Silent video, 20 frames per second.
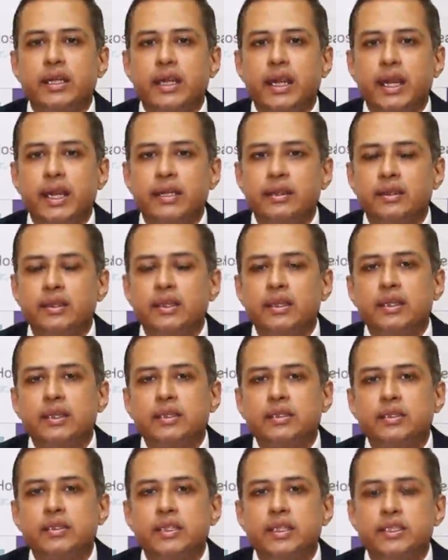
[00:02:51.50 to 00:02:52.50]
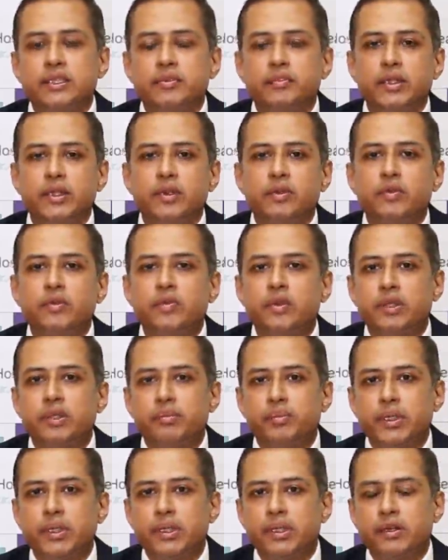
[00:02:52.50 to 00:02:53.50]
and these may over a
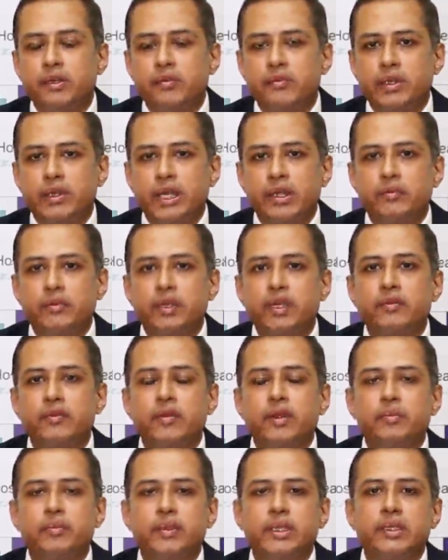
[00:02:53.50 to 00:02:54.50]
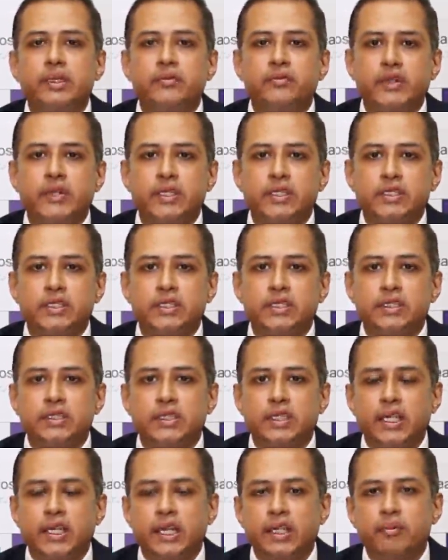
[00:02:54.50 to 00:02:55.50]
period of time develop infections
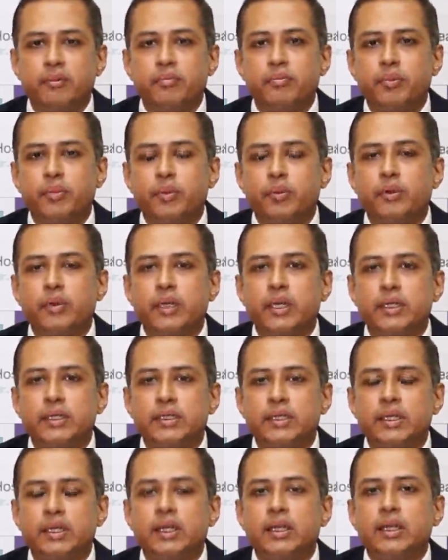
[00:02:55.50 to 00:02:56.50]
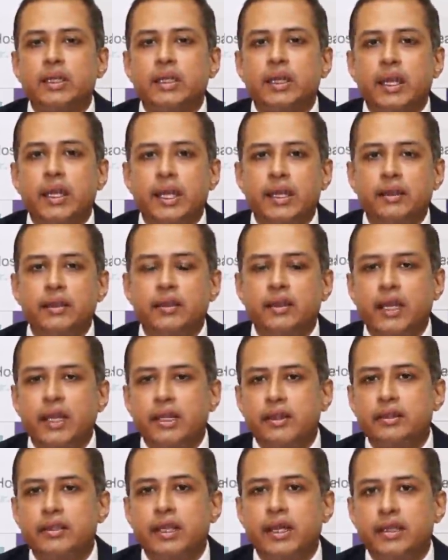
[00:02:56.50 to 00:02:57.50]
and progress, and
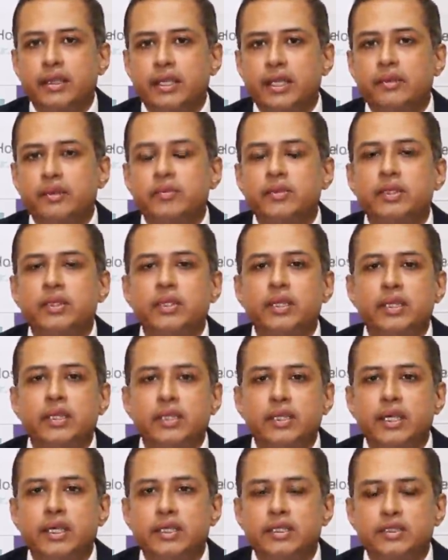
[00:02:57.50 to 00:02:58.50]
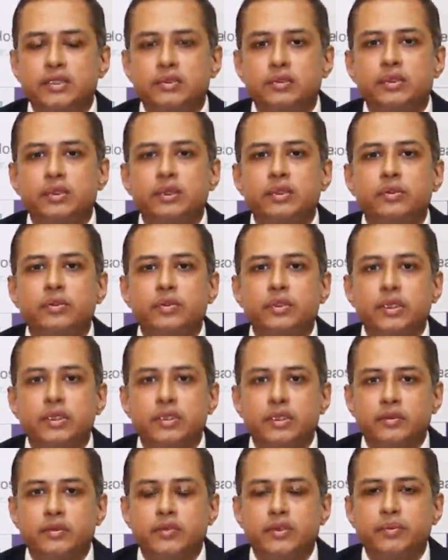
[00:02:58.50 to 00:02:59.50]
at that time it gets to the
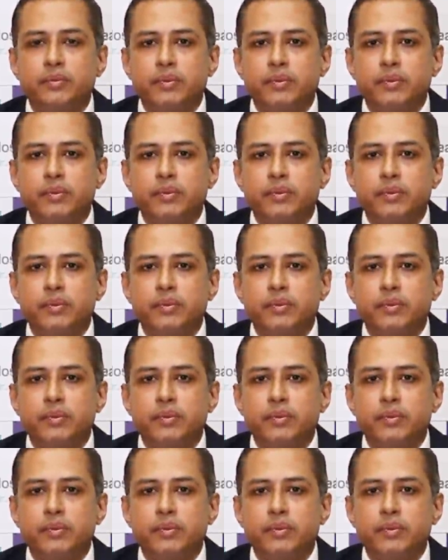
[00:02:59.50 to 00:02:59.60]
notice of the